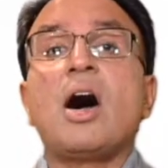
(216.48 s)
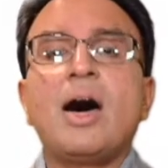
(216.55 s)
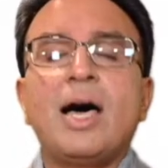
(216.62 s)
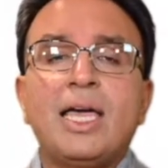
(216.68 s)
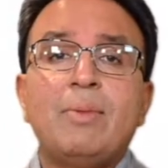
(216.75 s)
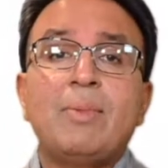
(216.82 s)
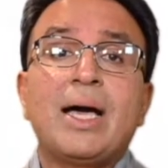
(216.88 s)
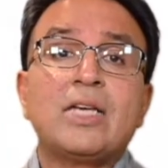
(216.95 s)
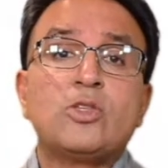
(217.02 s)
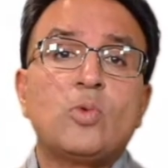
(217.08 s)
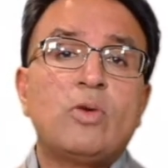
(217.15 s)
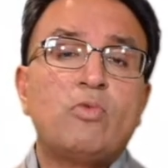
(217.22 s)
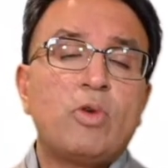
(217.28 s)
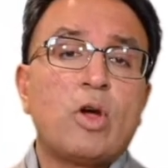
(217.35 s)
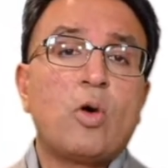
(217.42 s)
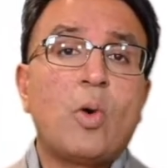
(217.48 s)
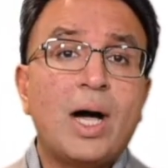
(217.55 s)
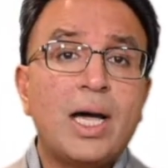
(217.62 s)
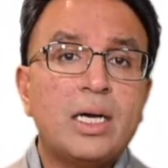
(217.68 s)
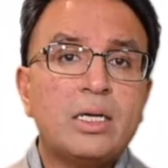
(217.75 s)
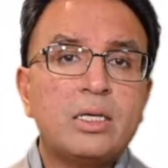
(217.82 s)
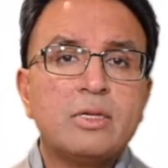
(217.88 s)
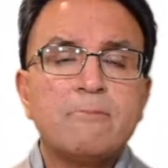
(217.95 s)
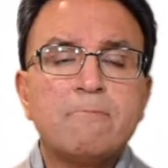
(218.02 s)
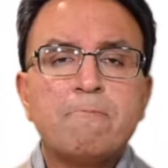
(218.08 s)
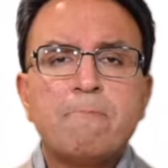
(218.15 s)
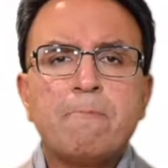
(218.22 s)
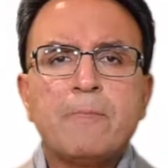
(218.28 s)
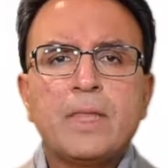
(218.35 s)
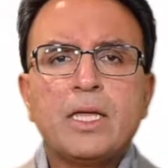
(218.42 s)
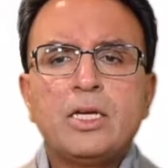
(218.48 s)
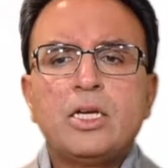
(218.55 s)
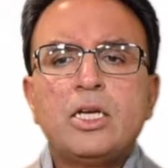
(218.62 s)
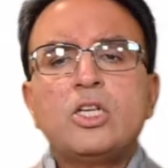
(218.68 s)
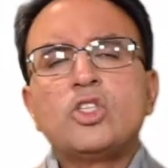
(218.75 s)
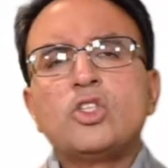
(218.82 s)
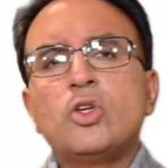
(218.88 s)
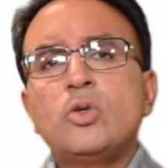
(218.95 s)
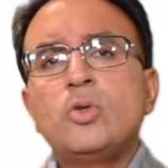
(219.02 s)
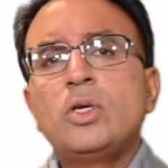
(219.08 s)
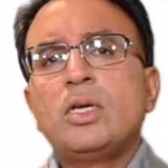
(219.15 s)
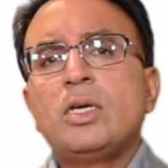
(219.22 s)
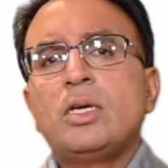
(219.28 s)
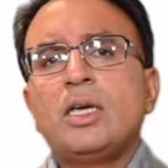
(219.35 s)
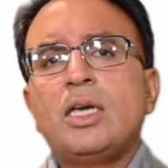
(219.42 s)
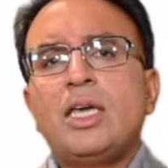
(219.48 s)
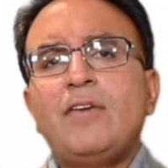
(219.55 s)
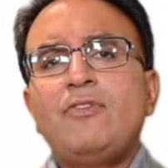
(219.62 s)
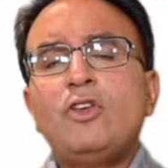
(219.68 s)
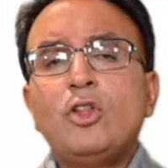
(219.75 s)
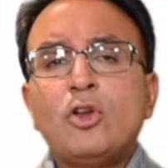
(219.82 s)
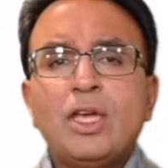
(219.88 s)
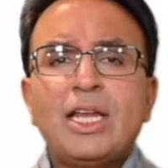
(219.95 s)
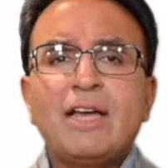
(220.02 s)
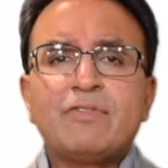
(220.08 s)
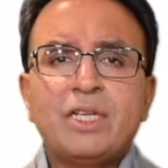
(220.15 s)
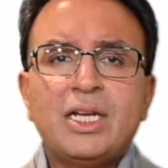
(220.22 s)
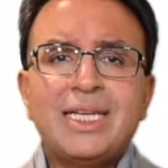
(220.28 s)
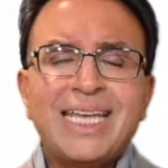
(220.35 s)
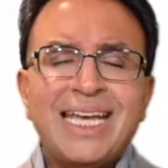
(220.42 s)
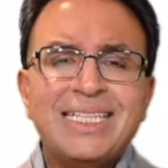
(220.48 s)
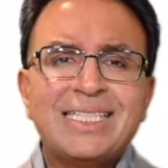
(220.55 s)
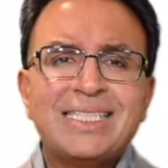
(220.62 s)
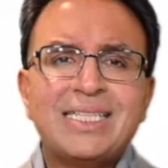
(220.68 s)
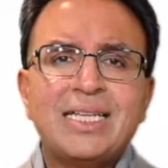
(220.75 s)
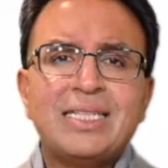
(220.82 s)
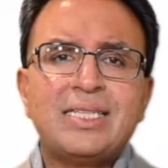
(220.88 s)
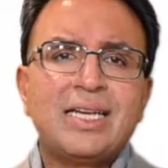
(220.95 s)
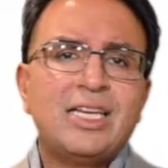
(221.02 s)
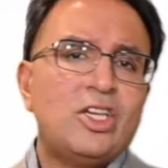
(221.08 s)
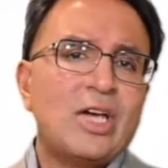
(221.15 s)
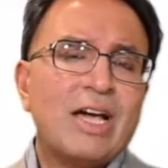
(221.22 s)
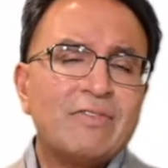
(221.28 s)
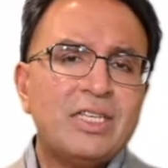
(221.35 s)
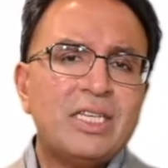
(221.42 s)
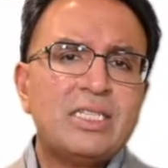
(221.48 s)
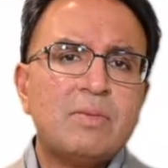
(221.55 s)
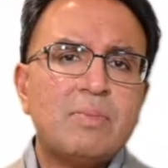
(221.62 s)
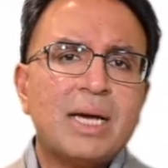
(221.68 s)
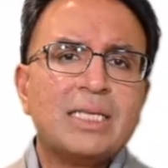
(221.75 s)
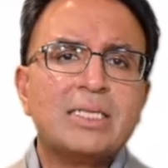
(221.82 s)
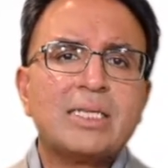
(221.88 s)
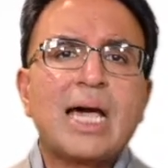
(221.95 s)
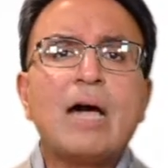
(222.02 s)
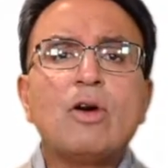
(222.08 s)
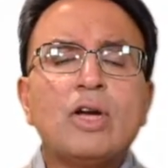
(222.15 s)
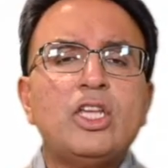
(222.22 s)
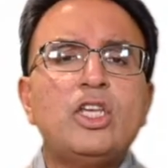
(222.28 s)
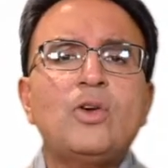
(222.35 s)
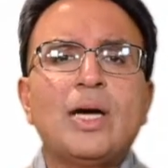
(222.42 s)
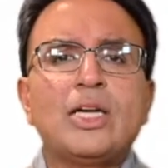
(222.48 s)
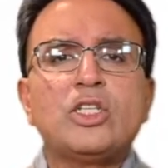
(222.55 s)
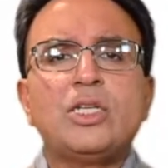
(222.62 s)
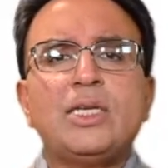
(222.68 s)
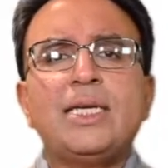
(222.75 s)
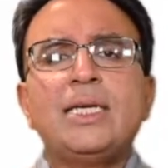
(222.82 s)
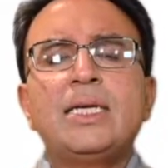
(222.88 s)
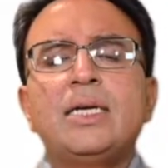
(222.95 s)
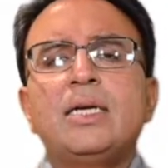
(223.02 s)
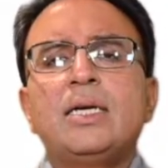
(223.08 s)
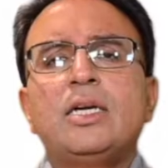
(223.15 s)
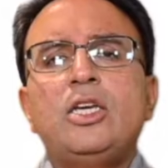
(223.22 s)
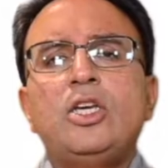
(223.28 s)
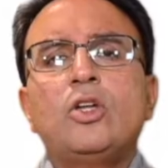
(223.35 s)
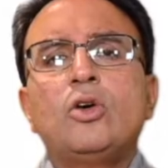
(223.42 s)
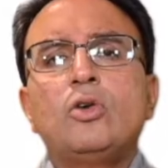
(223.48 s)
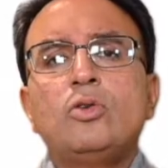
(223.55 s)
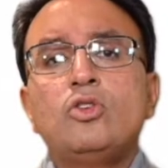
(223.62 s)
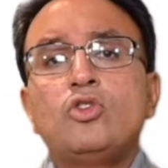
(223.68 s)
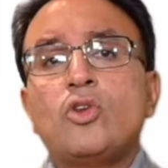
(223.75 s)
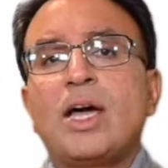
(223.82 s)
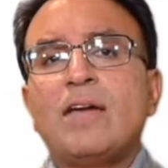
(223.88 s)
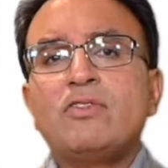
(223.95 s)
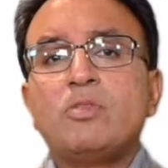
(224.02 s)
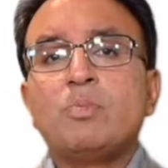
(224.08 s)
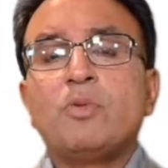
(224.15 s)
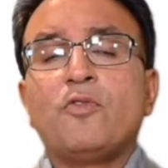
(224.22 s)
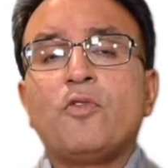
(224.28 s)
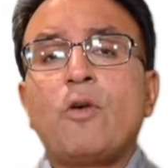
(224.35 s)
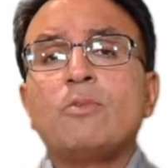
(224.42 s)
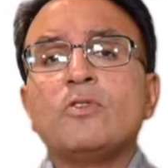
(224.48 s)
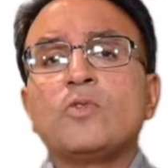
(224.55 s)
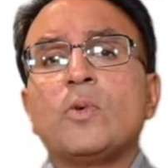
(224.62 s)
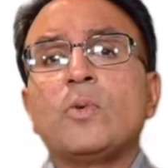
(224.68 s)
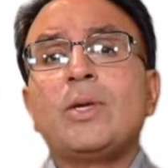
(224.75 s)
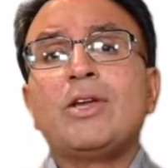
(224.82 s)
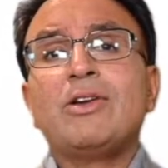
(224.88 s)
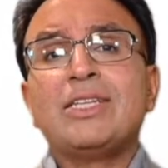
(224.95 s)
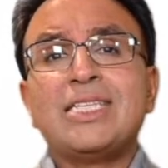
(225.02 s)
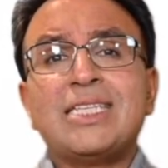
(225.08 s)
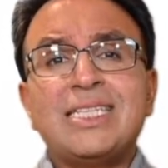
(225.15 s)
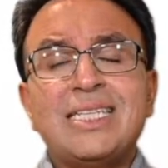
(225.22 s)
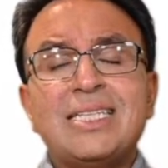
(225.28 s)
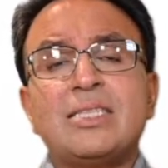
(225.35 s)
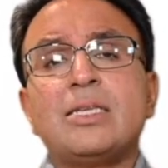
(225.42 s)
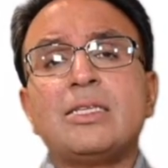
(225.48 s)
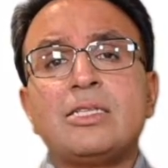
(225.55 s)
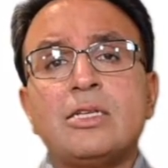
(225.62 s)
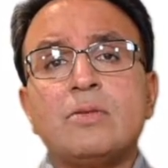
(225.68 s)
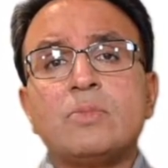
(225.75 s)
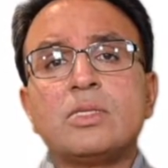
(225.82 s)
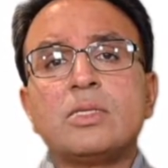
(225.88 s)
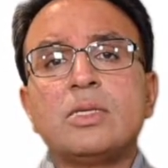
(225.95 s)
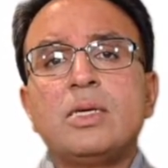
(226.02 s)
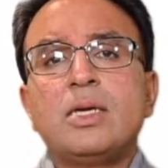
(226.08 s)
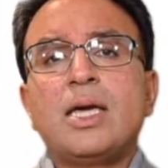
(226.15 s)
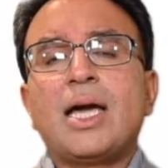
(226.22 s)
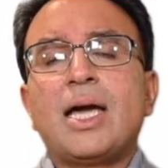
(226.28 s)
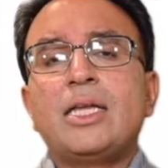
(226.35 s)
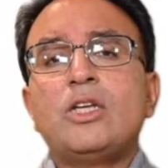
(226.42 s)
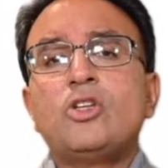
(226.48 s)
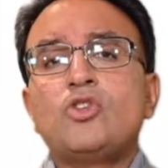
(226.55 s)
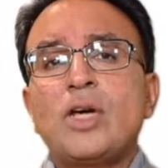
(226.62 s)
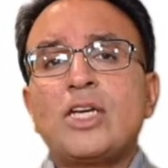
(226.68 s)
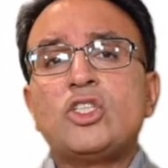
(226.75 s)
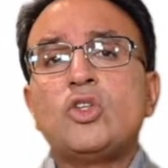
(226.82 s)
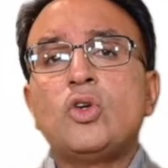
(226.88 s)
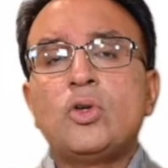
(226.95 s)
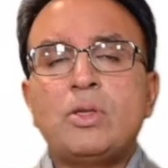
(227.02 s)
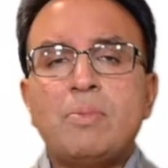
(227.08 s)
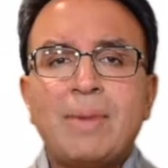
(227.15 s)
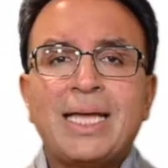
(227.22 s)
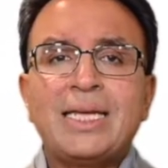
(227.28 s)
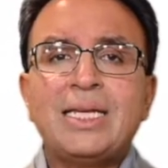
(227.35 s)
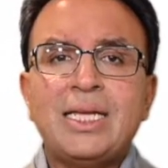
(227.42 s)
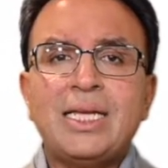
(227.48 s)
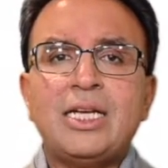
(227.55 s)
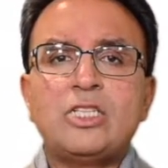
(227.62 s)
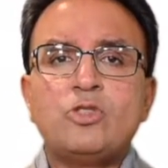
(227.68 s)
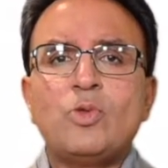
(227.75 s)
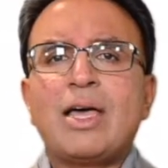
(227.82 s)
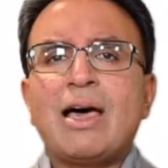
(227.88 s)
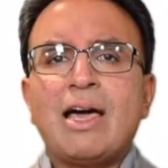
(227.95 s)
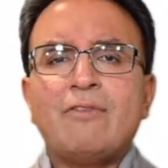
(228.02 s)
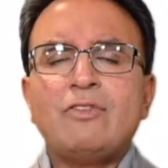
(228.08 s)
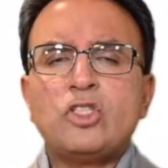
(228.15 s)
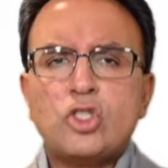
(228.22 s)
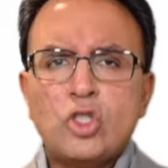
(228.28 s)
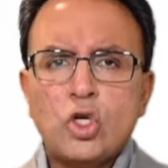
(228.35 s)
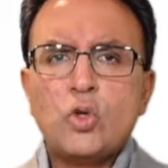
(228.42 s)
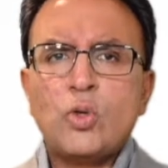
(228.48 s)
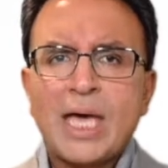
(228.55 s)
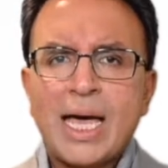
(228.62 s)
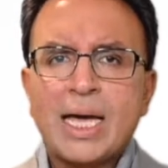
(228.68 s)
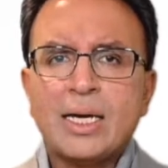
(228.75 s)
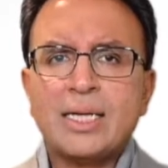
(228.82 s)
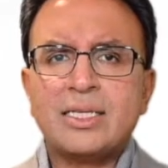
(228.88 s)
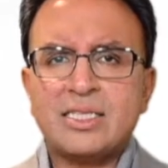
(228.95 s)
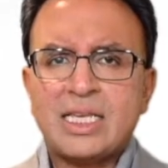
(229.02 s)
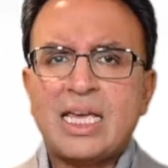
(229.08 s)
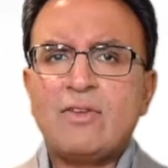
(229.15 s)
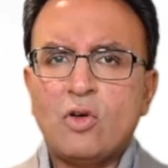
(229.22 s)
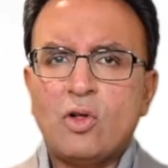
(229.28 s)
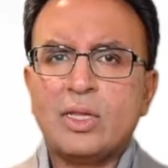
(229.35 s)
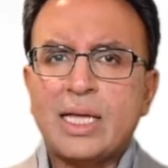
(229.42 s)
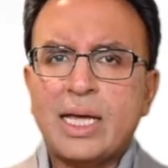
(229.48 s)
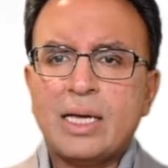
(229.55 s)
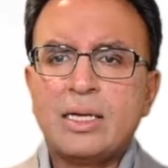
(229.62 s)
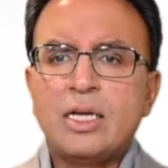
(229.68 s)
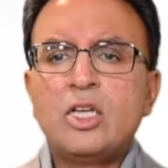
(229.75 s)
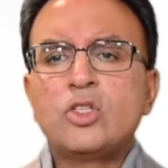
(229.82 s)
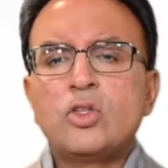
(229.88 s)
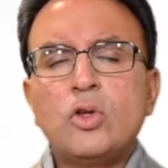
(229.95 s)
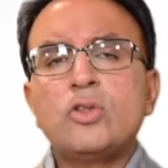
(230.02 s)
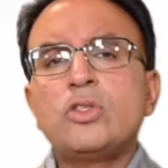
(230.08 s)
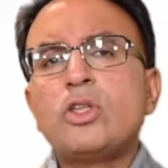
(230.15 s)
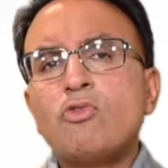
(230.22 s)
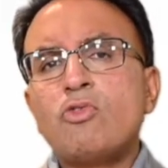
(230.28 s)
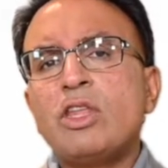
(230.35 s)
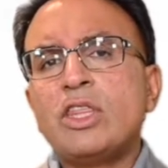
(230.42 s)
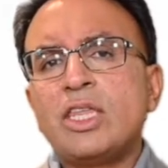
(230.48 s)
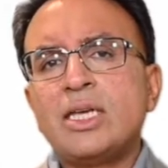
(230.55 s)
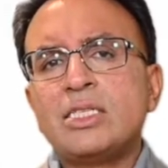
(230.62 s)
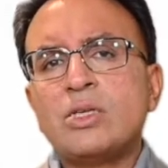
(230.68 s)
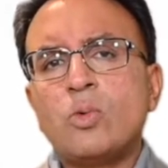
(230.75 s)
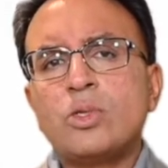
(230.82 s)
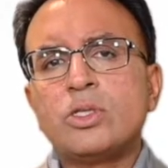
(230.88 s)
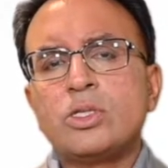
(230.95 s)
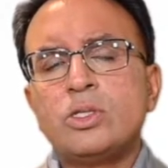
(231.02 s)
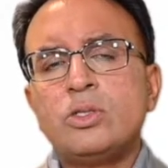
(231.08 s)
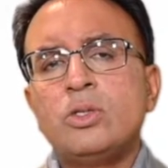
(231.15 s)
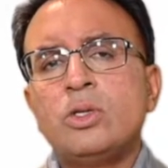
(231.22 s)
as when required. So if you're looking after a data center and you have these demands, how can you actually, drive some performance from your existing systems and address your demand needs without having to do that and save all that? So those are the three things I want to